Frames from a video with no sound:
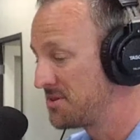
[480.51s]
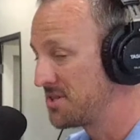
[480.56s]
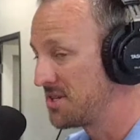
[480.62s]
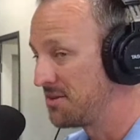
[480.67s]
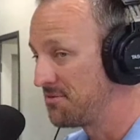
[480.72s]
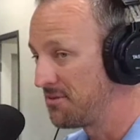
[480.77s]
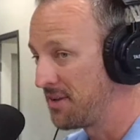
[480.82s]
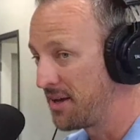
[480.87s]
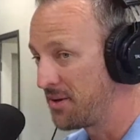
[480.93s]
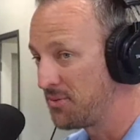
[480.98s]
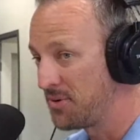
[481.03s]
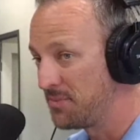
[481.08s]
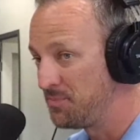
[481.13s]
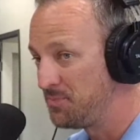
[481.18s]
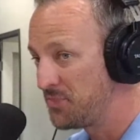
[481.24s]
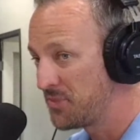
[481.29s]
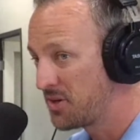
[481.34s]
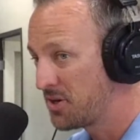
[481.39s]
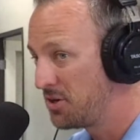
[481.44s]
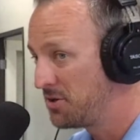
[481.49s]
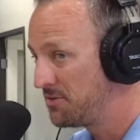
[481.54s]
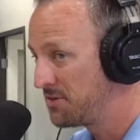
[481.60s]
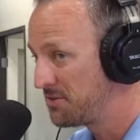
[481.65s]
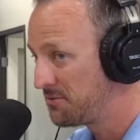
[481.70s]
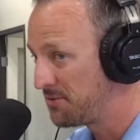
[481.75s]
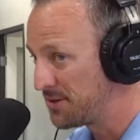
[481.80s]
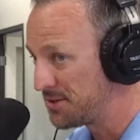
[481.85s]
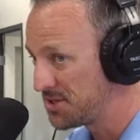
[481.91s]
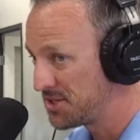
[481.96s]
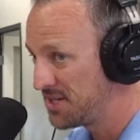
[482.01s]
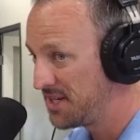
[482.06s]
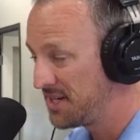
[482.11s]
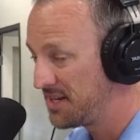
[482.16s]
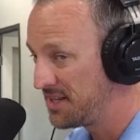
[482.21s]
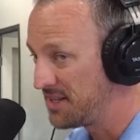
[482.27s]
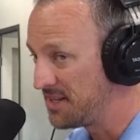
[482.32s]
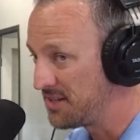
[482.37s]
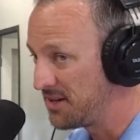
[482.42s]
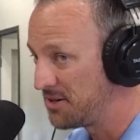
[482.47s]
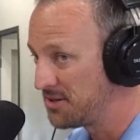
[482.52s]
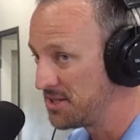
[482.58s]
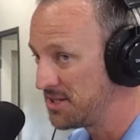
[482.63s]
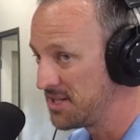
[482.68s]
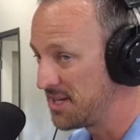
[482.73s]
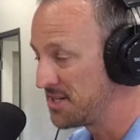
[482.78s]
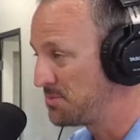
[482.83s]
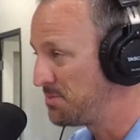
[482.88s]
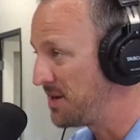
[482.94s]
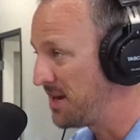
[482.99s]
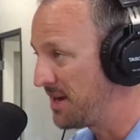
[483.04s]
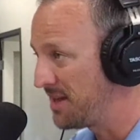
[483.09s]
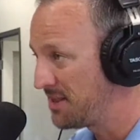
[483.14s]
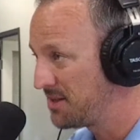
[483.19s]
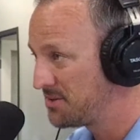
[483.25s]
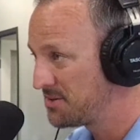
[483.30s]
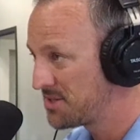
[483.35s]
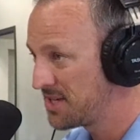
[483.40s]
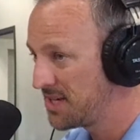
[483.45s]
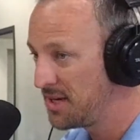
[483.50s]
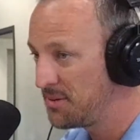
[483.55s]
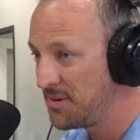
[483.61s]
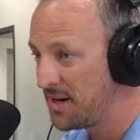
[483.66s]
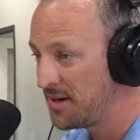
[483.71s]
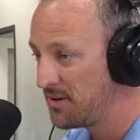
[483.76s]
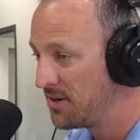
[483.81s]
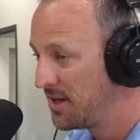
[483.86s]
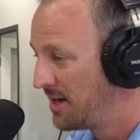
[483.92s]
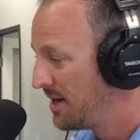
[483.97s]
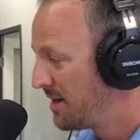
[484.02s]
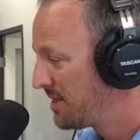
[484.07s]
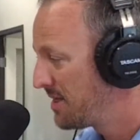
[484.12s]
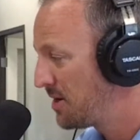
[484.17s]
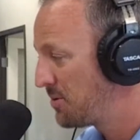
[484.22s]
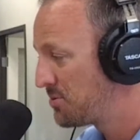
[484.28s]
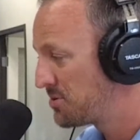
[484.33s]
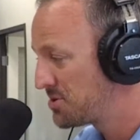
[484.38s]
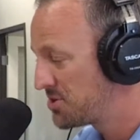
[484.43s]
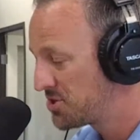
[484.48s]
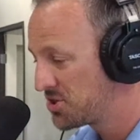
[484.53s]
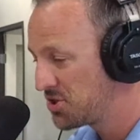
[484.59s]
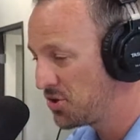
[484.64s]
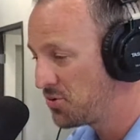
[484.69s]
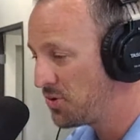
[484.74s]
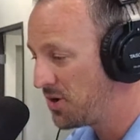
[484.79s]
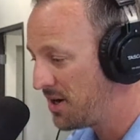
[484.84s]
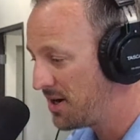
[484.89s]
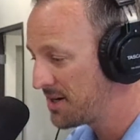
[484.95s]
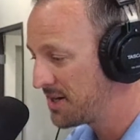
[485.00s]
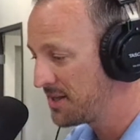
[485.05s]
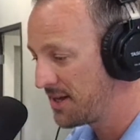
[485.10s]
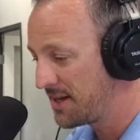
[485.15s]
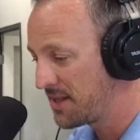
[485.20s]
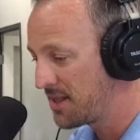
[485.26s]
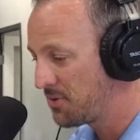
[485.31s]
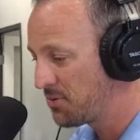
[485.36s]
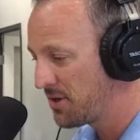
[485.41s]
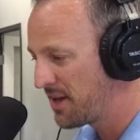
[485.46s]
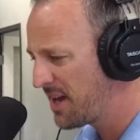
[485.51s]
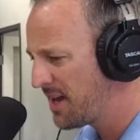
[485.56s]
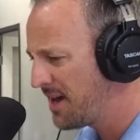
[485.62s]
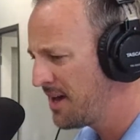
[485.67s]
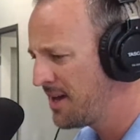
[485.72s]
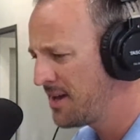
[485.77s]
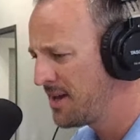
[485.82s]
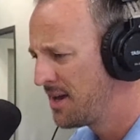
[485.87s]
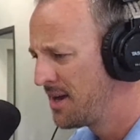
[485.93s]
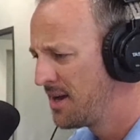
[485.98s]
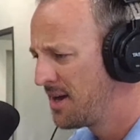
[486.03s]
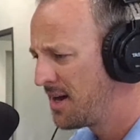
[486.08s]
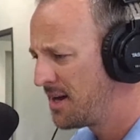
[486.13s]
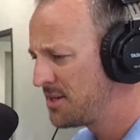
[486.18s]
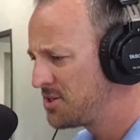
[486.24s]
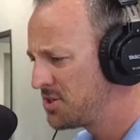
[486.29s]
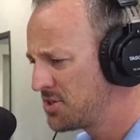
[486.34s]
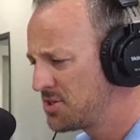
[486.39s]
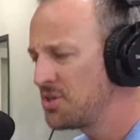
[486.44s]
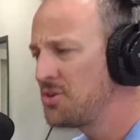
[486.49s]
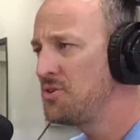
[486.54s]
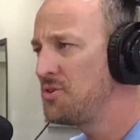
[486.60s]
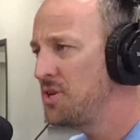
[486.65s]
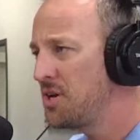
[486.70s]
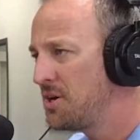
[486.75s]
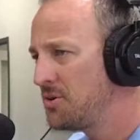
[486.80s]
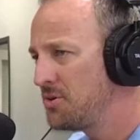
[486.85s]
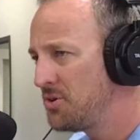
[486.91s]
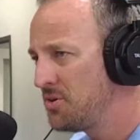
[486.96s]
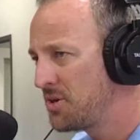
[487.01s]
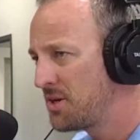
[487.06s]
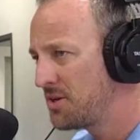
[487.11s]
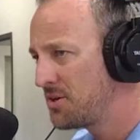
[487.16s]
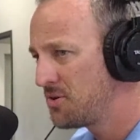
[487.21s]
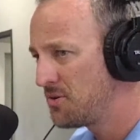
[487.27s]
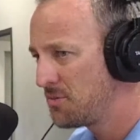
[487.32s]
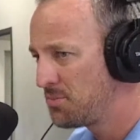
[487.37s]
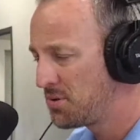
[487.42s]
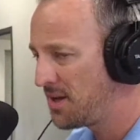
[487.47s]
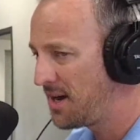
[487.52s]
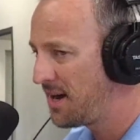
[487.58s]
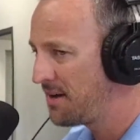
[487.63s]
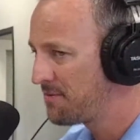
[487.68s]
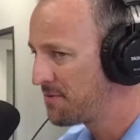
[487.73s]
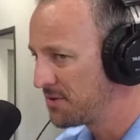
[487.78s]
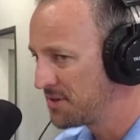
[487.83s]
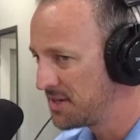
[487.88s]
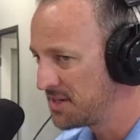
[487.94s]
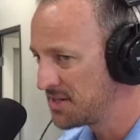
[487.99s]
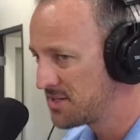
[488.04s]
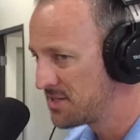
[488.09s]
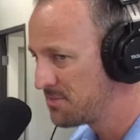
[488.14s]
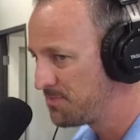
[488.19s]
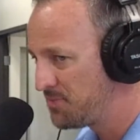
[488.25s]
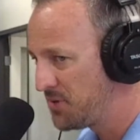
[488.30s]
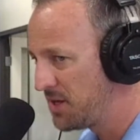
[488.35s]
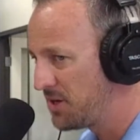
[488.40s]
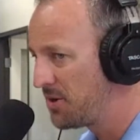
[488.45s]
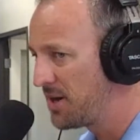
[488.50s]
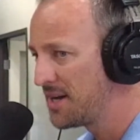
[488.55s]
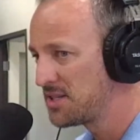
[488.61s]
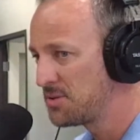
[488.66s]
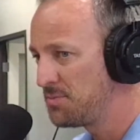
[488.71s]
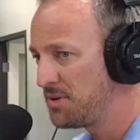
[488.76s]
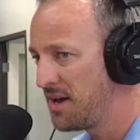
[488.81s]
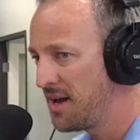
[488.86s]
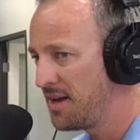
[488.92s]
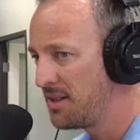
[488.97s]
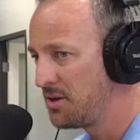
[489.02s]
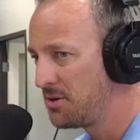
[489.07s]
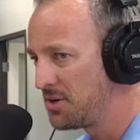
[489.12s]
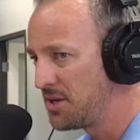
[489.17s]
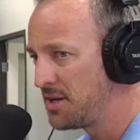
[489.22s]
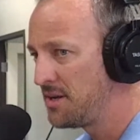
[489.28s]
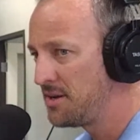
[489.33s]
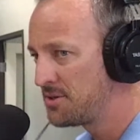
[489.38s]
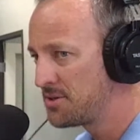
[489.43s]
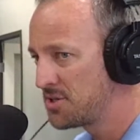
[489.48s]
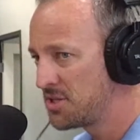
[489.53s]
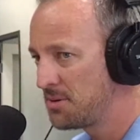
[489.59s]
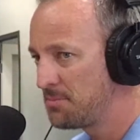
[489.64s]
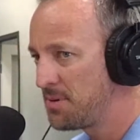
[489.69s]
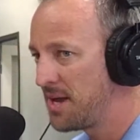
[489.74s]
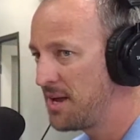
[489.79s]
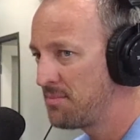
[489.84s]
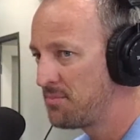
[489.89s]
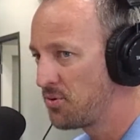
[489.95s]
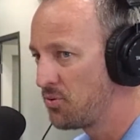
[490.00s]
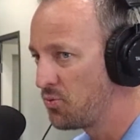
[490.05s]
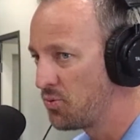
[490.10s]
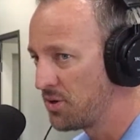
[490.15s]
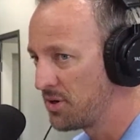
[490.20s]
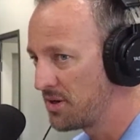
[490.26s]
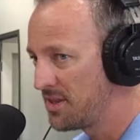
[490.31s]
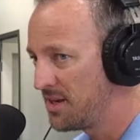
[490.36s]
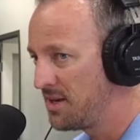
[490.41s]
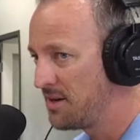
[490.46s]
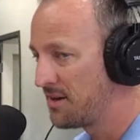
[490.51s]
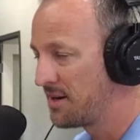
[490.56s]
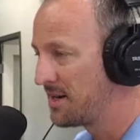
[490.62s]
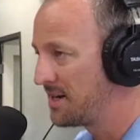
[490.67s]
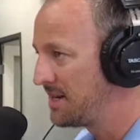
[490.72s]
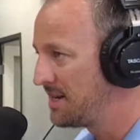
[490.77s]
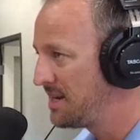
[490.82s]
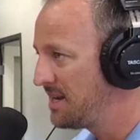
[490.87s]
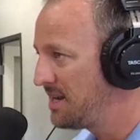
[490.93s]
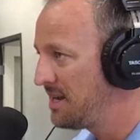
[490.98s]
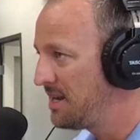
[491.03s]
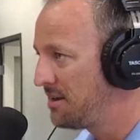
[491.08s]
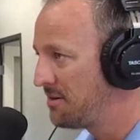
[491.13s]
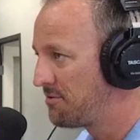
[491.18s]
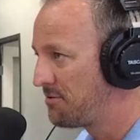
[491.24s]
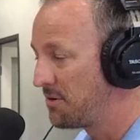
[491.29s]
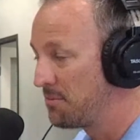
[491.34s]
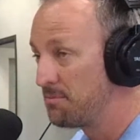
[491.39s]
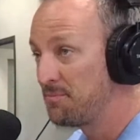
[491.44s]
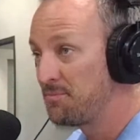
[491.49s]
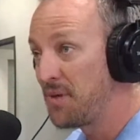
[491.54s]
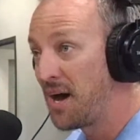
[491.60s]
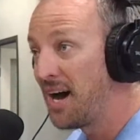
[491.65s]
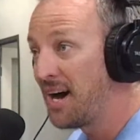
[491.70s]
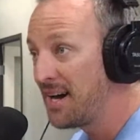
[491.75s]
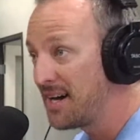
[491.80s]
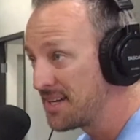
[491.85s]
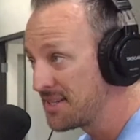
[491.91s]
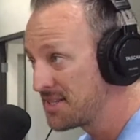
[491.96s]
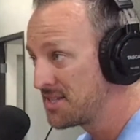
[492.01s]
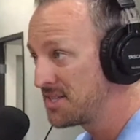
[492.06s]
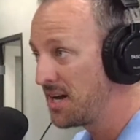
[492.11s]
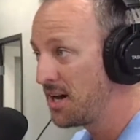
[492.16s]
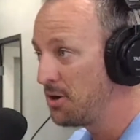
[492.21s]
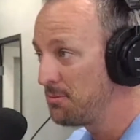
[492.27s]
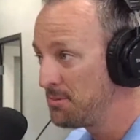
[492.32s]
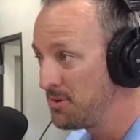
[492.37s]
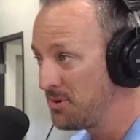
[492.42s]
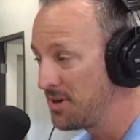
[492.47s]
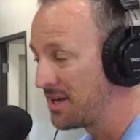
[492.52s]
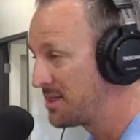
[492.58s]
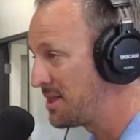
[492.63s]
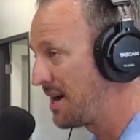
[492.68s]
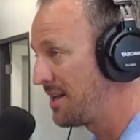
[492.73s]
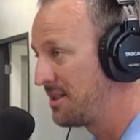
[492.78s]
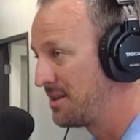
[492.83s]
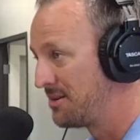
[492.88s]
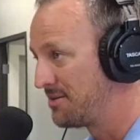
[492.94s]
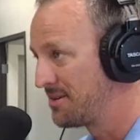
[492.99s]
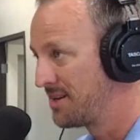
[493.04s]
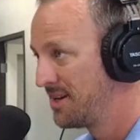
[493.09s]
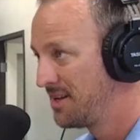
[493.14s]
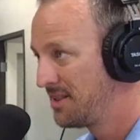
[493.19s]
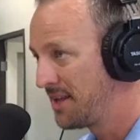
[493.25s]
of stuff. Like when COVID first hit and the, all these S B A loans came out, they were so on it. Like they were like, hey, just so you know, you can go apply for this, you know, S B A loan. And here's the paperwork that you're going to need from us to help you get that loan.